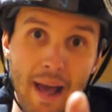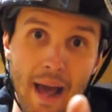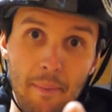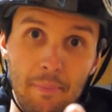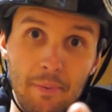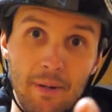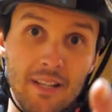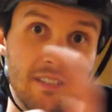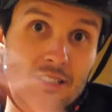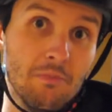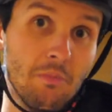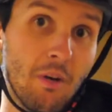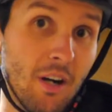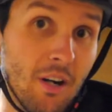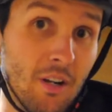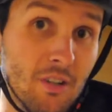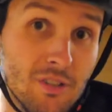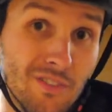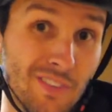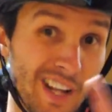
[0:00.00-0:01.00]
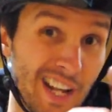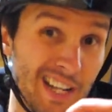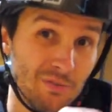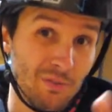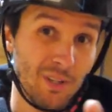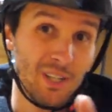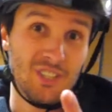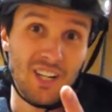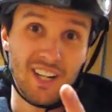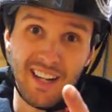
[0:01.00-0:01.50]
happening tomorrow, so if you guys
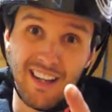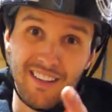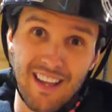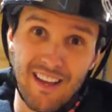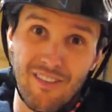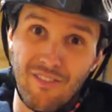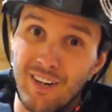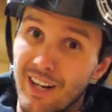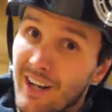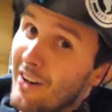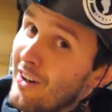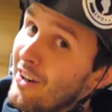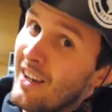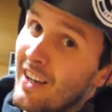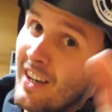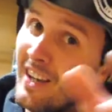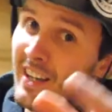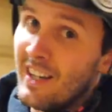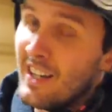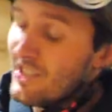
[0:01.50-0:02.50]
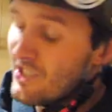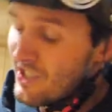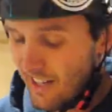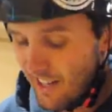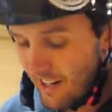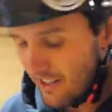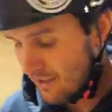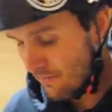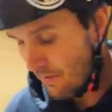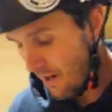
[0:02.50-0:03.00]
want to check out that video, check
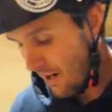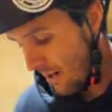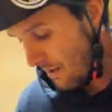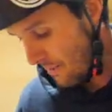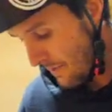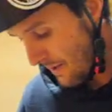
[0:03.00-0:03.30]
it out tomorrow,